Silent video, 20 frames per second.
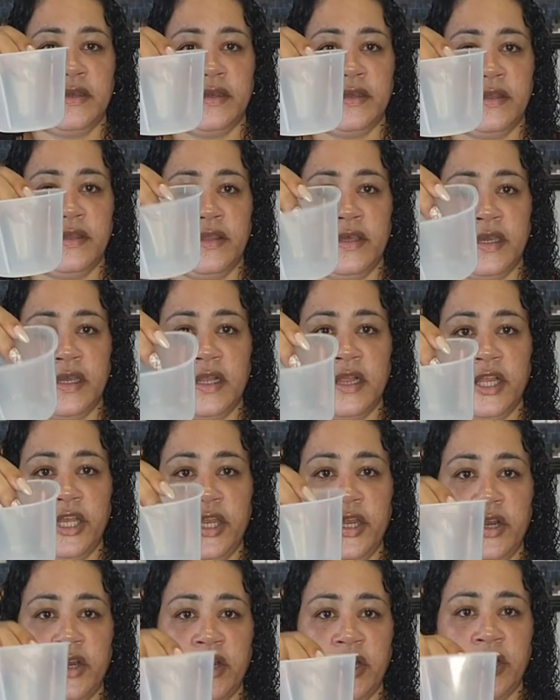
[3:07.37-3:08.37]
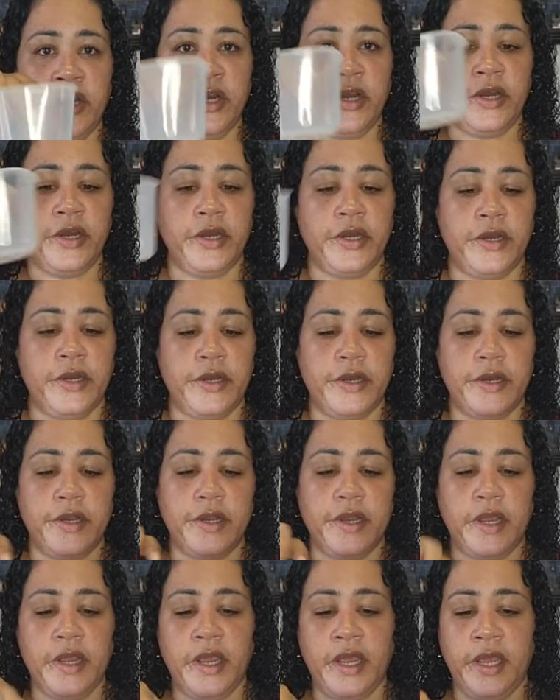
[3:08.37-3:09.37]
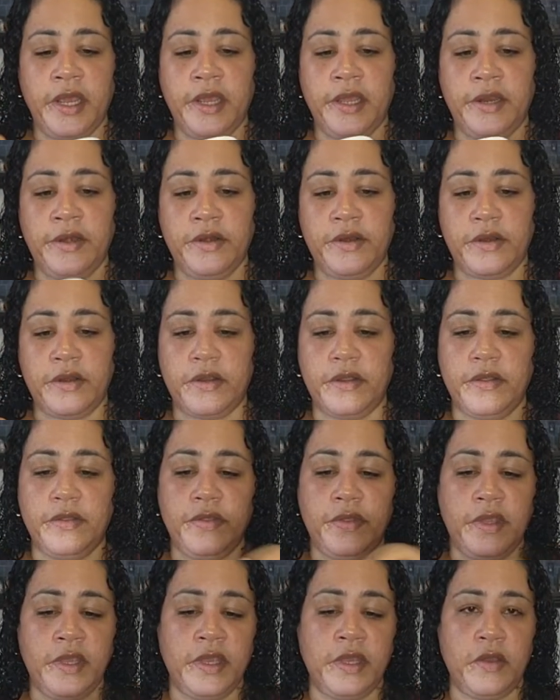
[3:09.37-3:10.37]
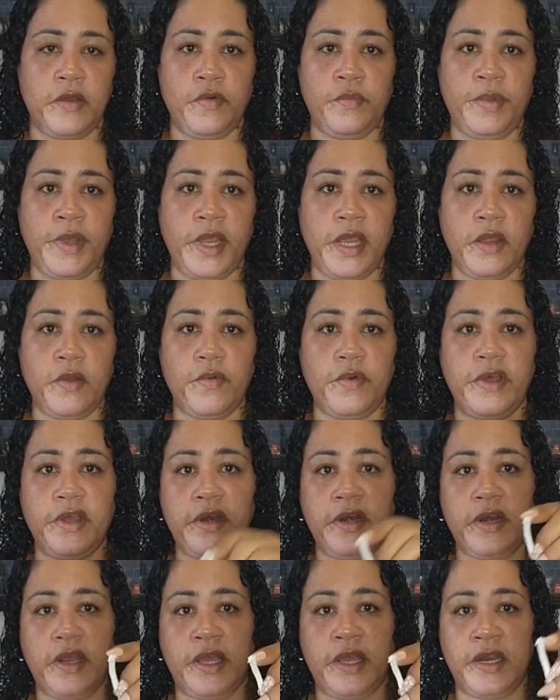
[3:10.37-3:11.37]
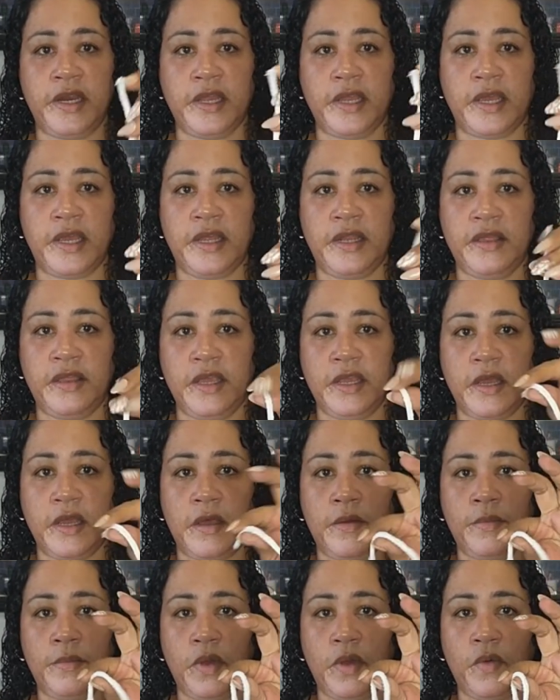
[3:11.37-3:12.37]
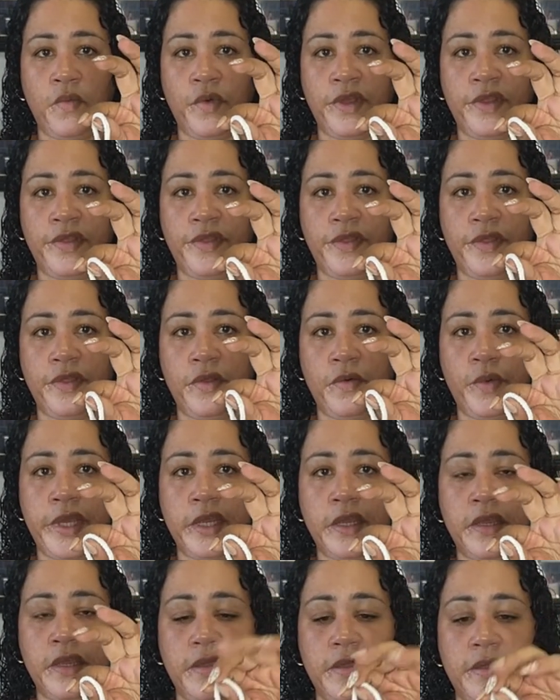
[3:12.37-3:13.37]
the clear and the opaque one. And again, they come with the wick.